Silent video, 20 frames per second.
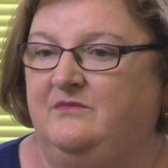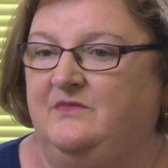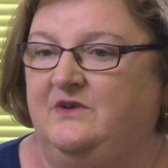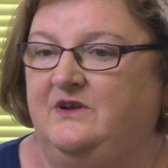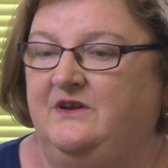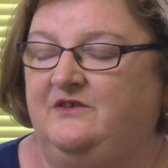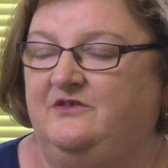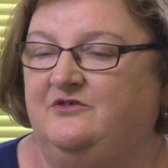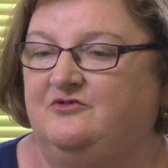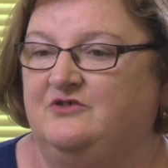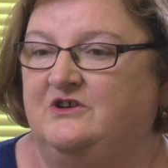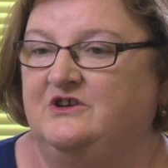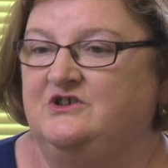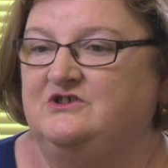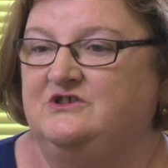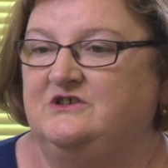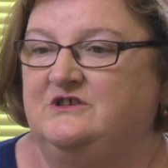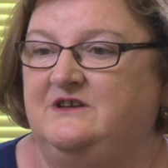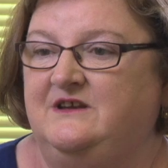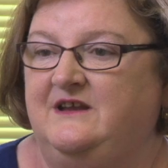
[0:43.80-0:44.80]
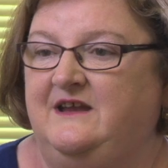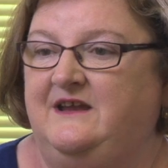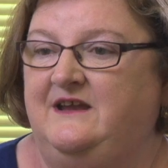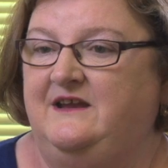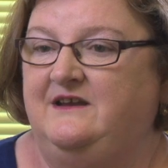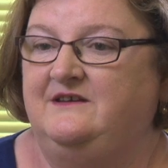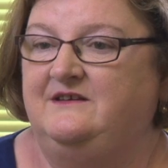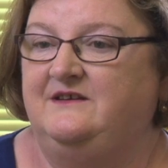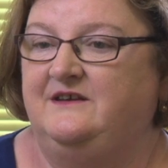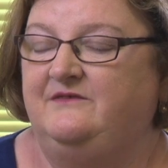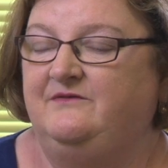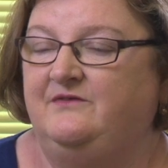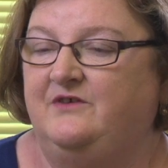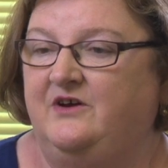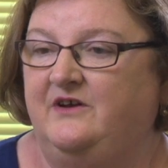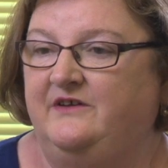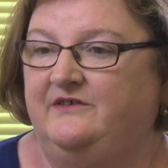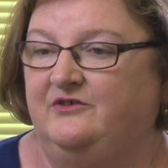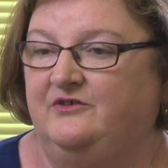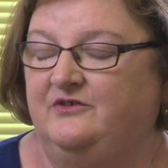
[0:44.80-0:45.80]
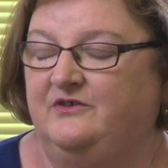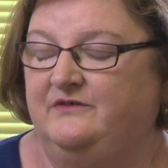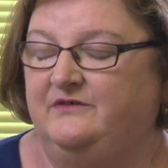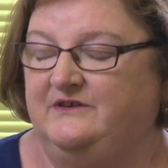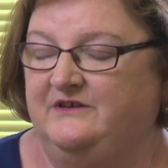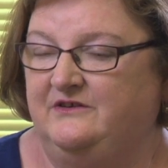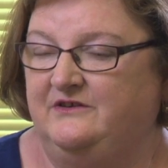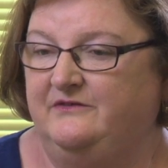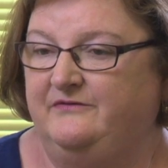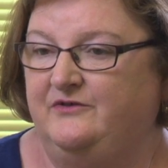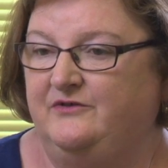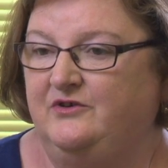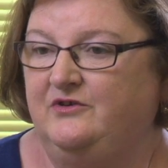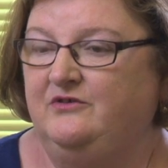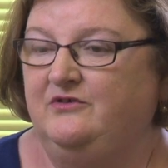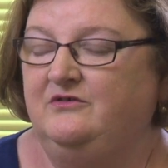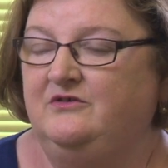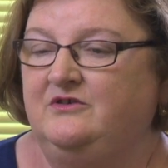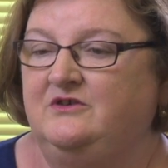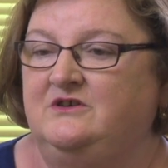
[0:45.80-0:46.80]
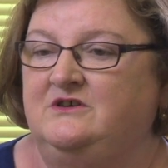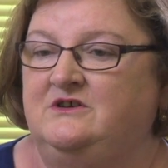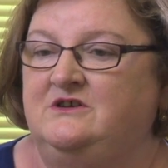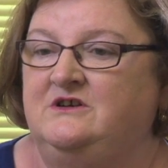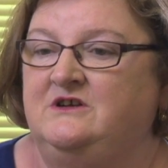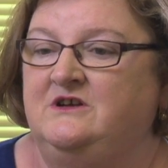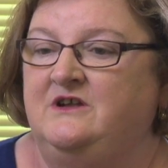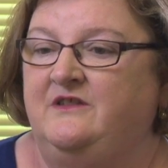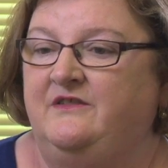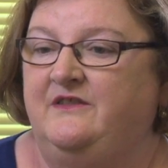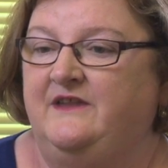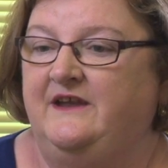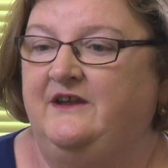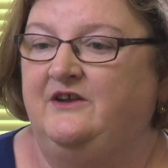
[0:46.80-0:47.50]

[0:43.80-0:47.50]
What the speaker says: instruction and advice on the telephone. They